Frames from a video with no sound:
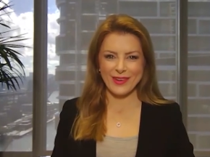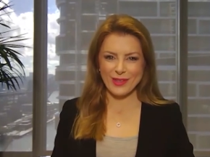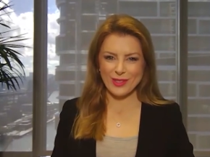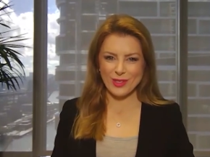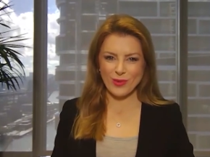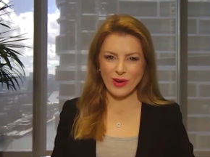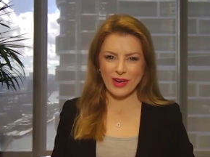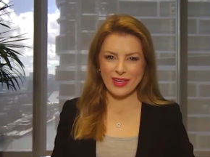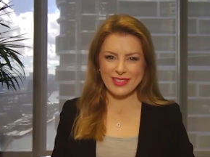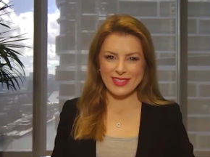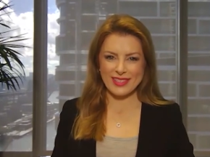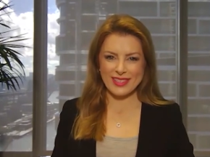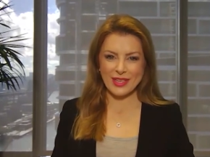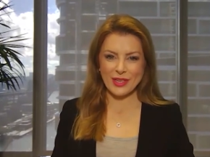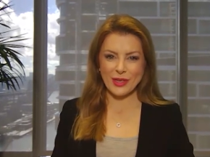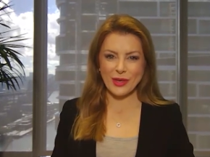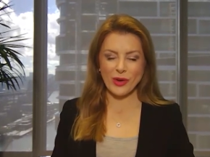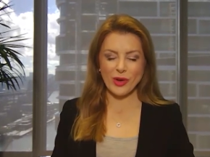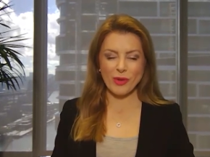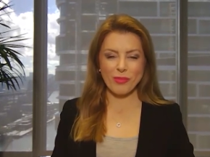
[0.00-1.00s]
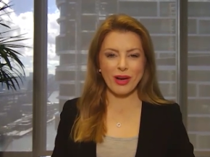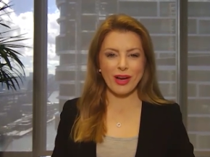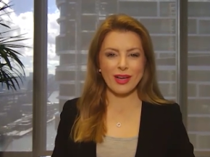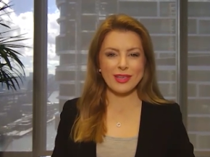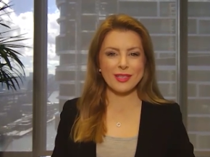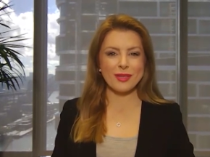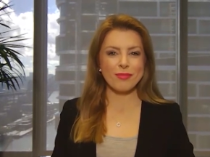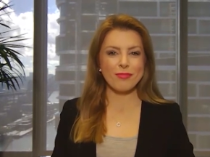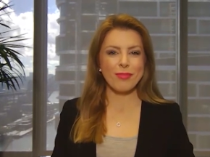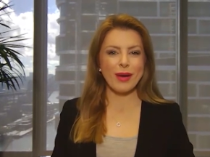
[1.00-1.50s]
Auswide CEO
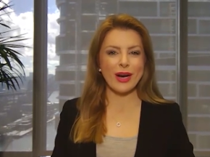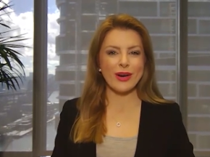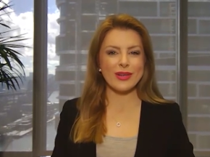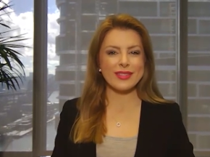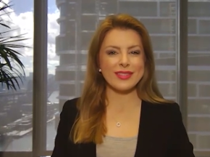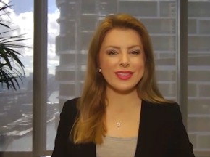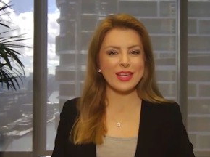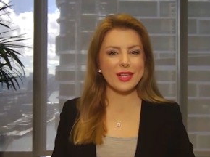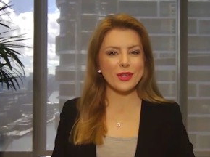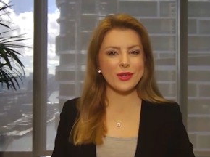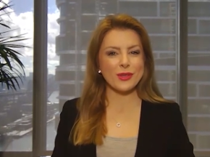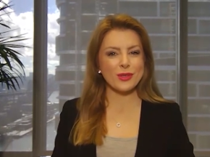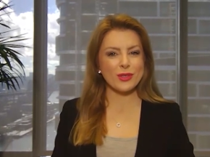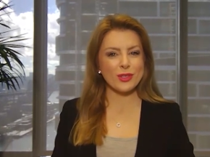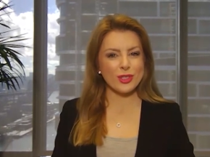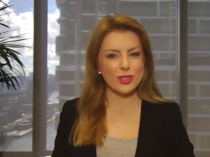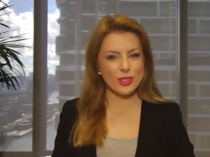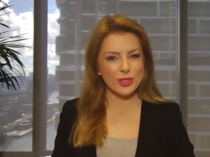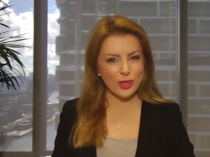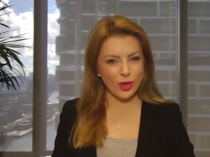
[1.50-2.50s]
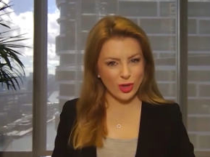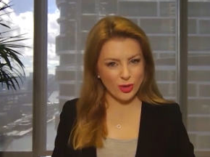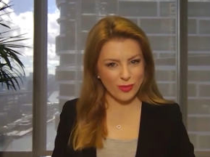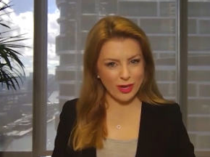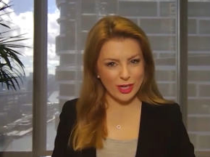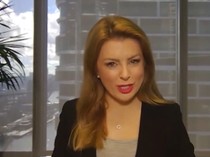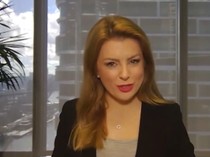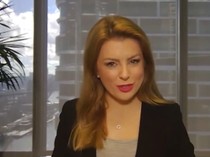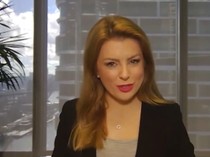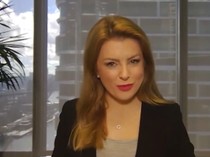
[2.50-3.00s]
Martin Barrett, thank you so
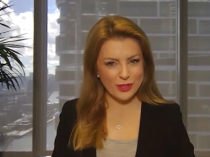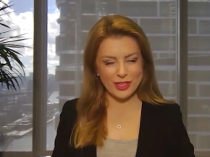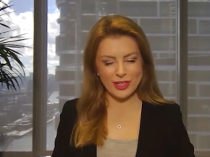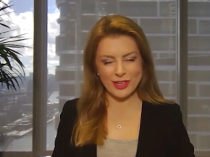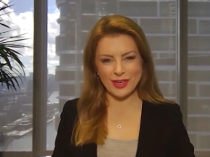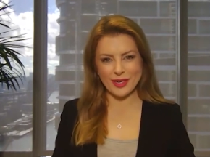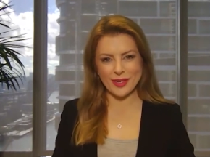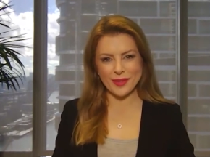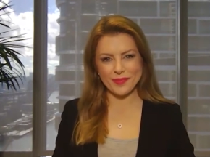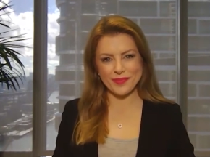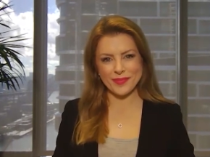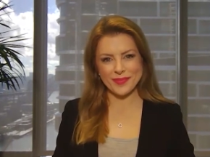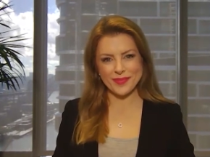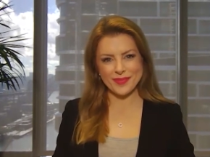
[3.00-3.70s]
much for your time.